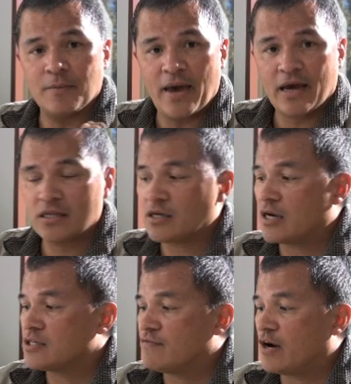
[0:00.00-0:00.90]
in the
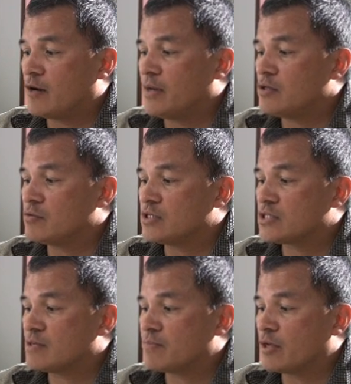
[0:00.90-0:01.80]
Macintosh environment, you would
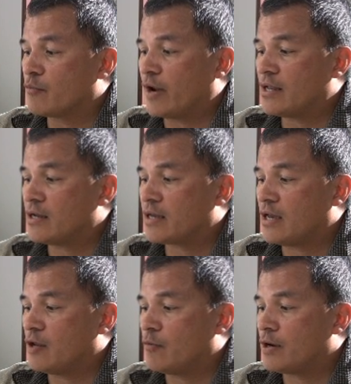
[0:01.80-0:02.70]
just simply right-click
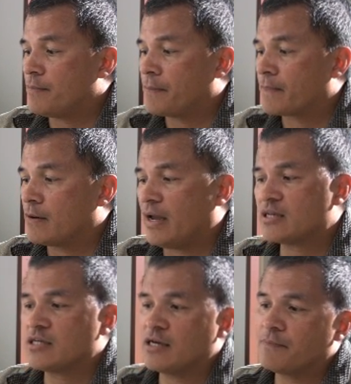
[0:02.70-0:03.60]
anywhere.
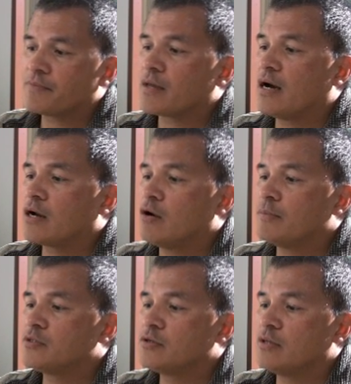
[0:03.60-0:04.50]
Actually, uh, go
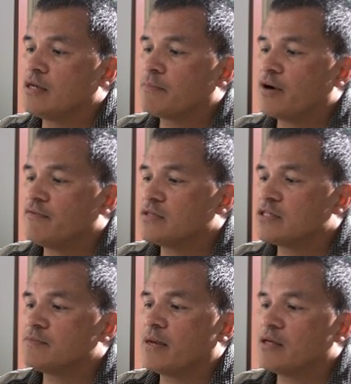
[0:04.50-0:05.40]
up to the
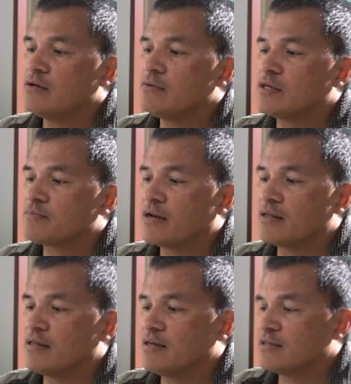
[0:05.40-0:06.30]
Preferences menu, is
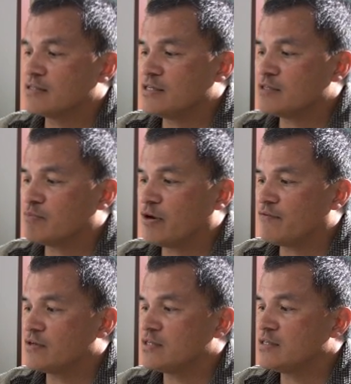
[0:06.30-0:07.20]
probably the System
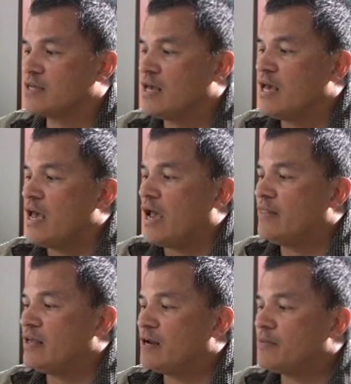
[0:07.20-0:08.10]
Preferences.
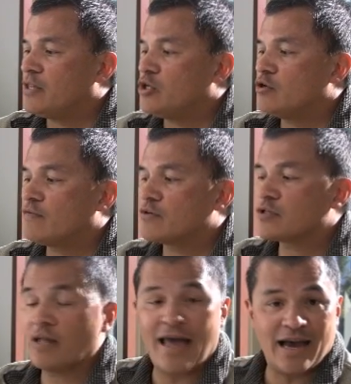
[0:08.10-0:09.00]
And then up in the
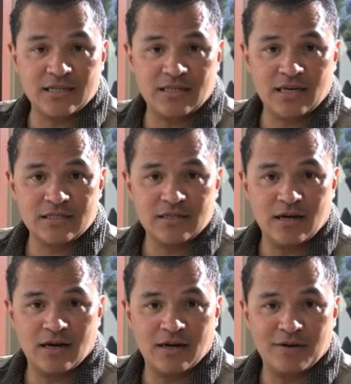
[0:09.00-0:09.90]
Universal Access
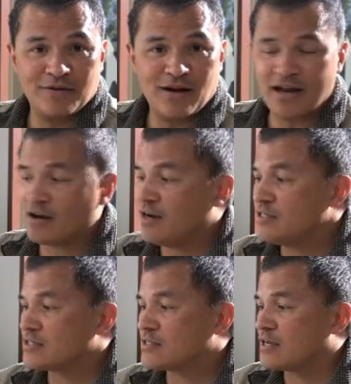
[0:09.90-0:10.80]
uh,
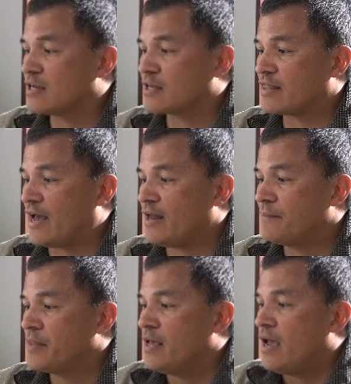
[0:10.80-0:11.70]
icon, just click that.
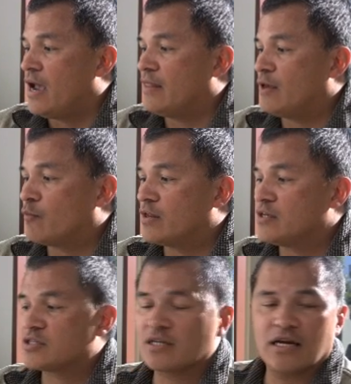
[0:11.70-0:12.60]
And then one of
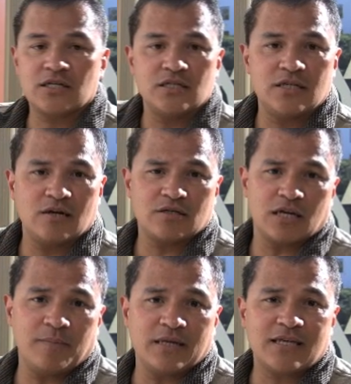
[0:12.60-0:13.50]
these selections there is
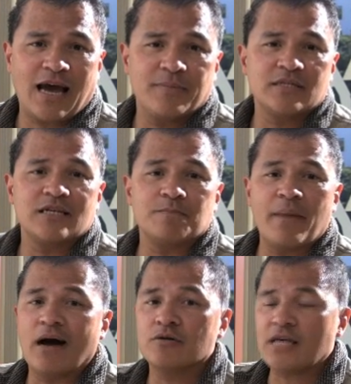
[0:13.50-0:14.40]
going to be a tab that says
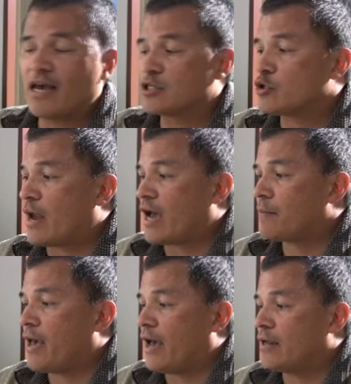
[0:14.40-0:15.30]
Mouse and
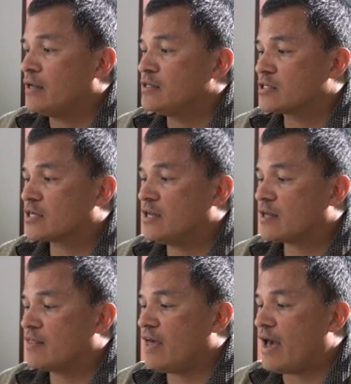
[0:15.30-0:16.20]
Trackpad. Just
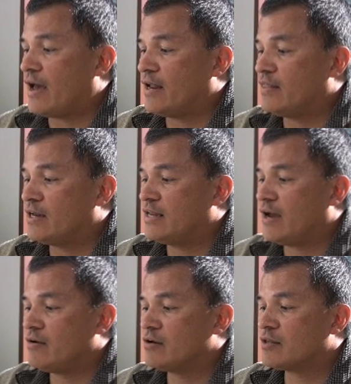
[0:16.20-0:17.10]
click that, and then
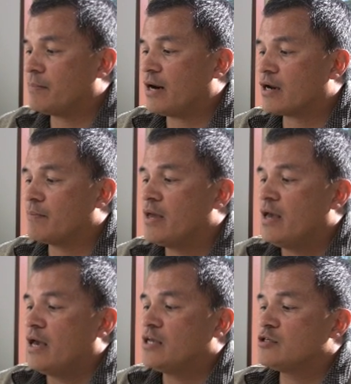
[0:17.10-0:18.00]
down here at the bottom
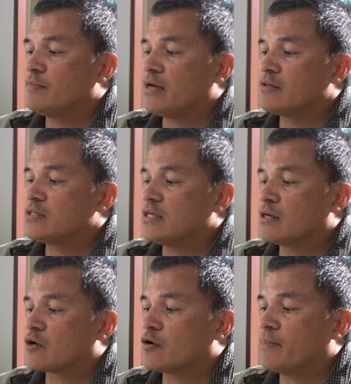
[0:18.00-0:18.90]
is you'll be able to see
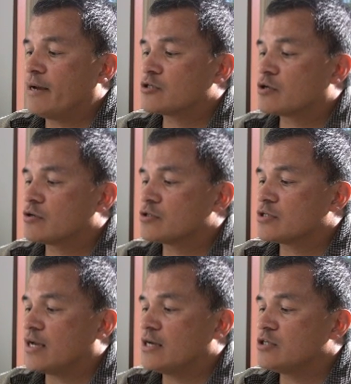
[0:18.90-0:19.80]
the cur mouse cursor
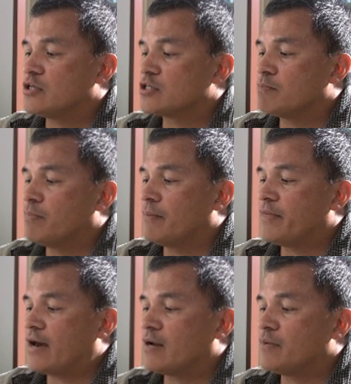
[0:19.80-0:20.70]
size. So you can just bump
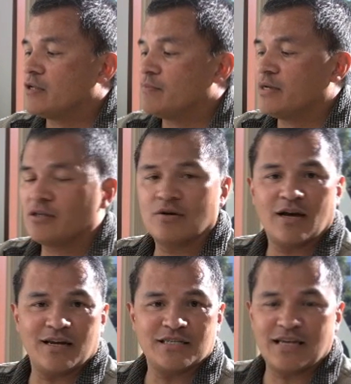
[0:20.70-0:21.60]
that up a little bit, and you can
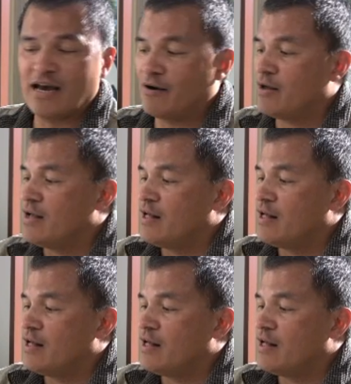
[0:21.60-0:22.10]
kind of see how